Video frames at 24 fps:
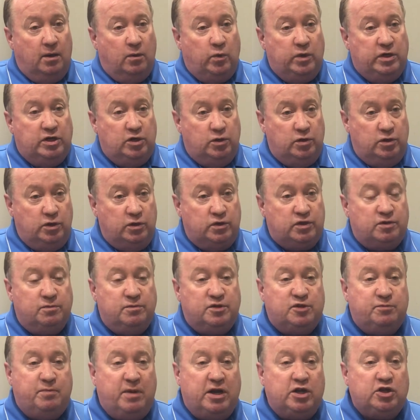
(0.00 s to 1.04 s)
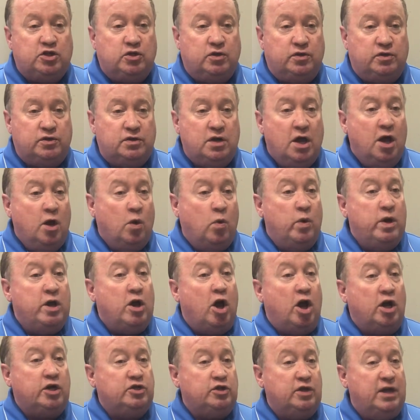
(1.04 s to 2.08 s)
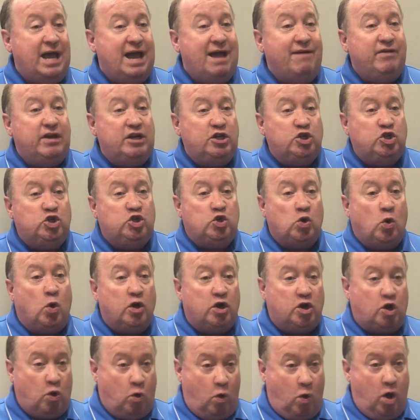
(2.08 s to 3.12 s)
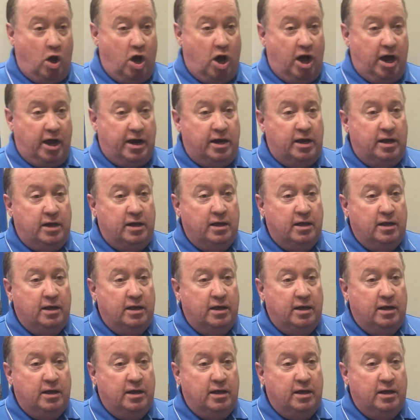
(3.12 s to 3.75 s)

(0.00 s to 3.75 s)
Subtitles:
We do some specials. We actually have a short quad